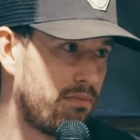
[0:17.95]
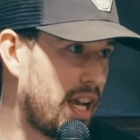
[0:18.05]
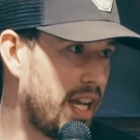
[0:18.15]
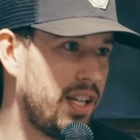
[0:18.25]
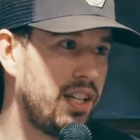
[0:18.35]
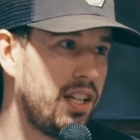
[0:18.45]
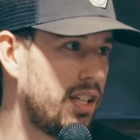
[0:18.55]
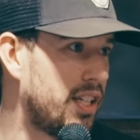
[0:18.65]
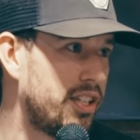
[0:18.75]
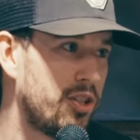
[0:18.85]

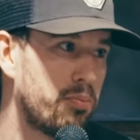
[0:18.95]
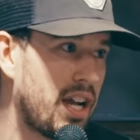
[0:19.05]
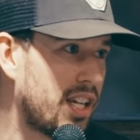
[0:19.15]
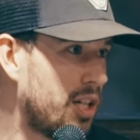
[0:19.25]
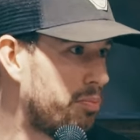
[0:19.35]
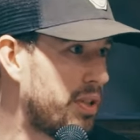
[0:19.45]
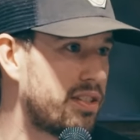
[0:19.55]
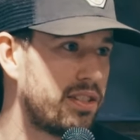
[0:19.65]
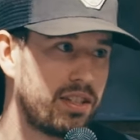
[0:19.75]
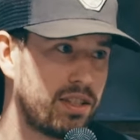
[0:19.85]
editing, and then you're back up at
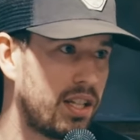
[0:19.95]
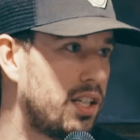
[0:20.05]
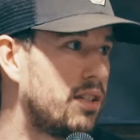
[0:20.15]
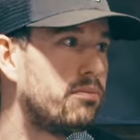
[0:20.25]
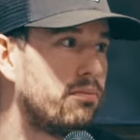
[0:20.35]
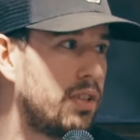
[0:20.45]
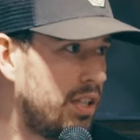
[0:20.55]
6 a.m.